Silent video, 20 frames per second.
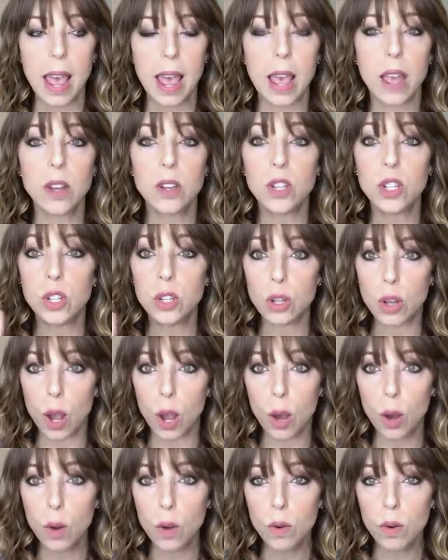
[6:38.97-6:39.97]
And
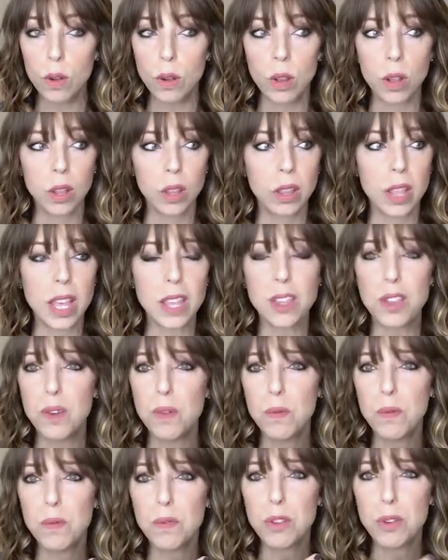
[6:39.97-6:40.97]
know that
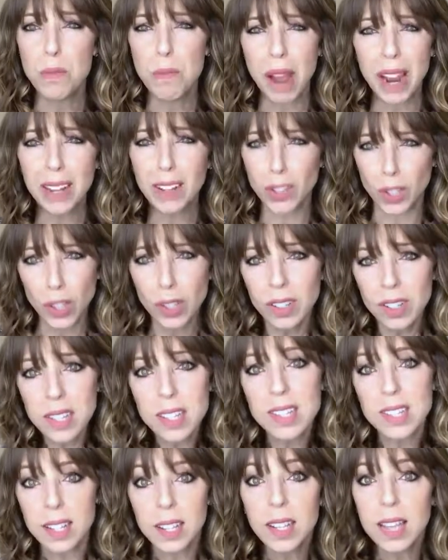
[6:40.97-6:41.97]
you might look
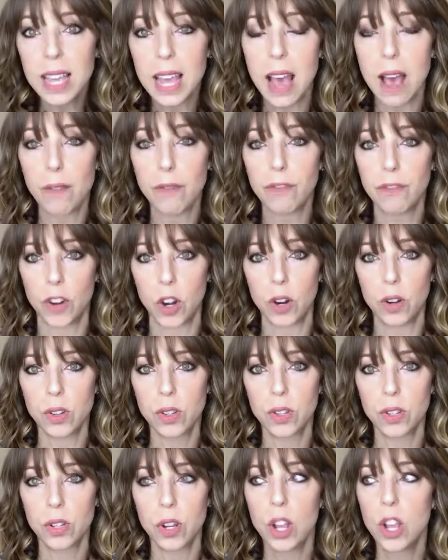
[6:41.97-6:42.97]
silly at
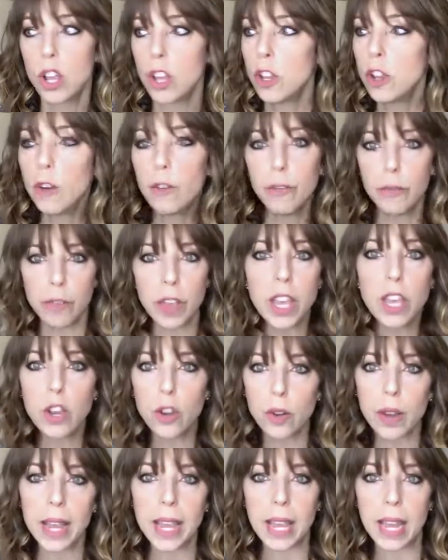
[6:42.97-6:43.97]
first. You're
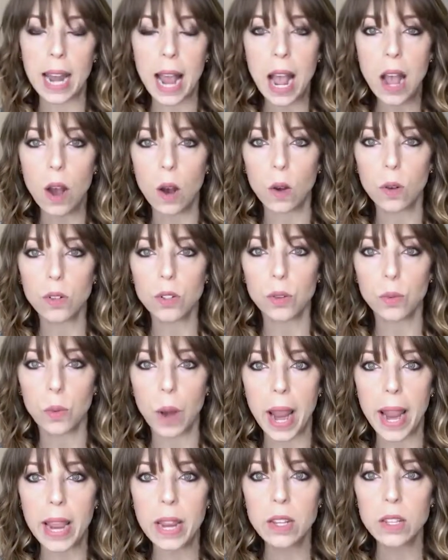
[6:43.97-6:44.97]
figuring it out,
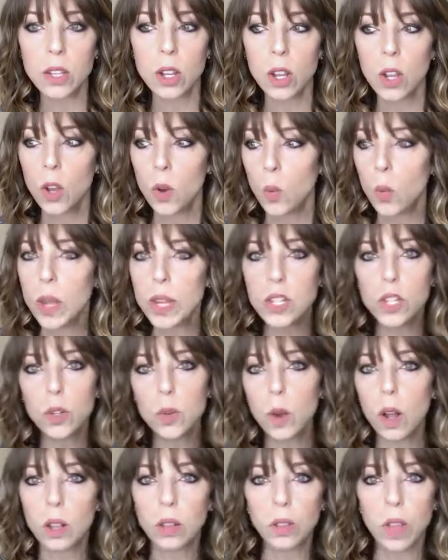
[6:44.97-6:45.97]
right? We
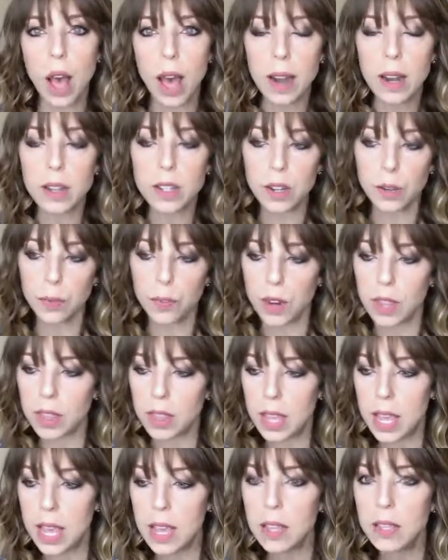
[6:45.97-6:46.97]
do a lot of
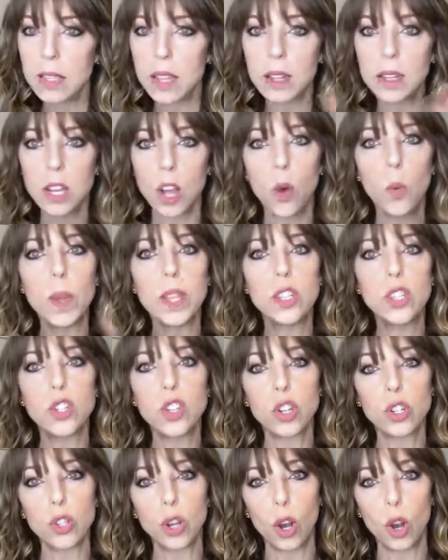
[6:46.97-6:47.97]
different things until we
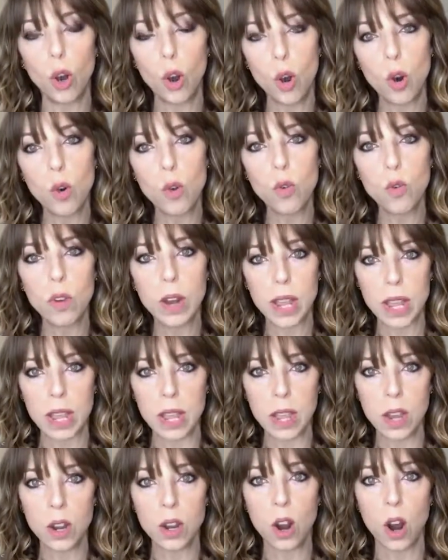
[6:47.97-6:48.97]
start to hone
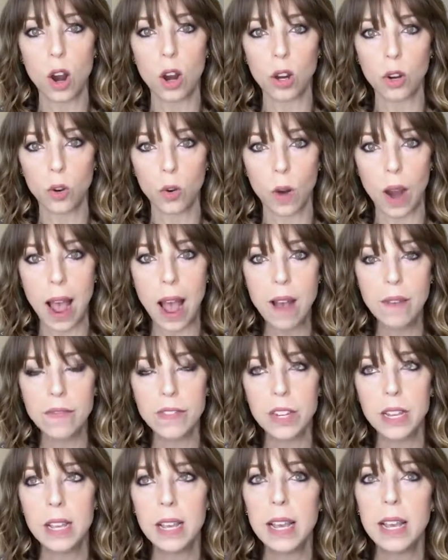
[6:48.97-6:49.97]
in our
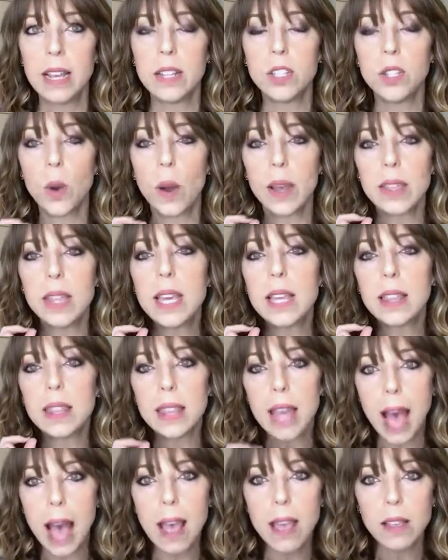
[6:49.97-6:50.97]
craft. And so I
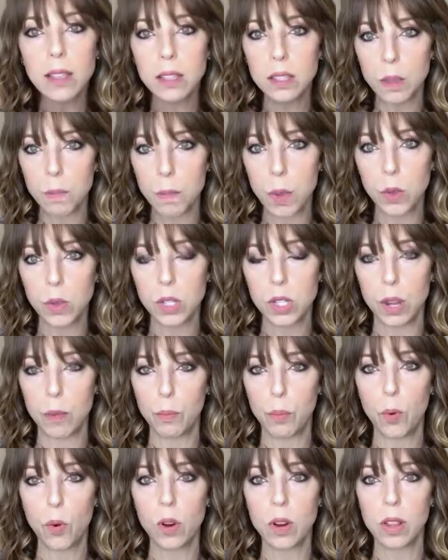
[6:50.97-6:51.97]
think that is the most
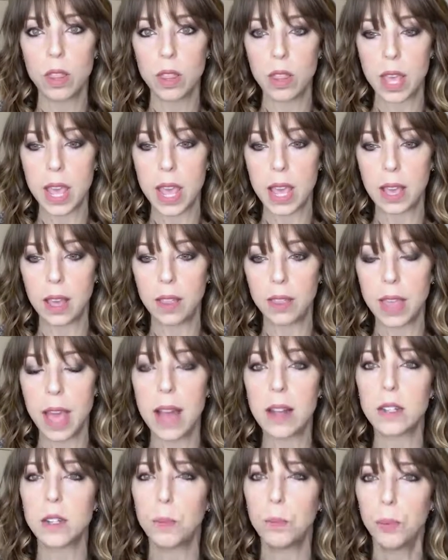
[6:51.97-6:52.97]
important thing,
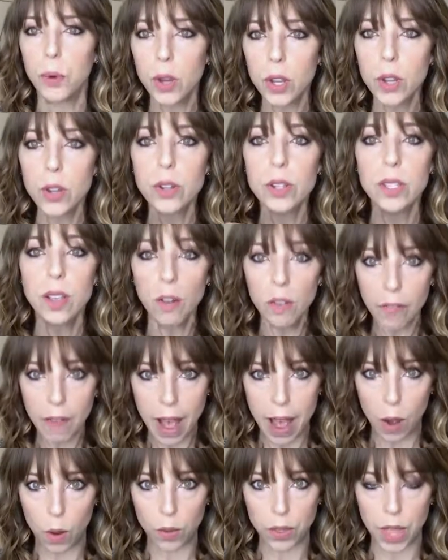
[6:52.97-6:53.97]
that to put
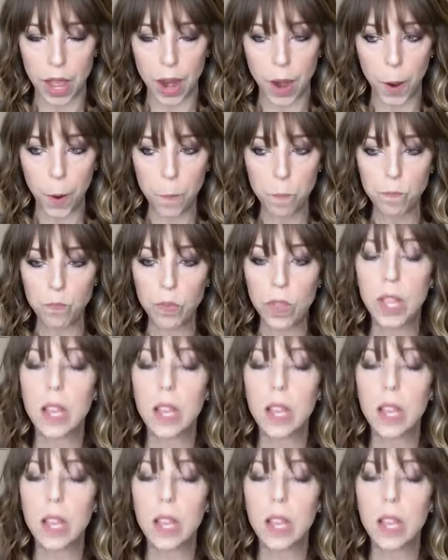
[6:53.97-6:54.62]
yourself out there,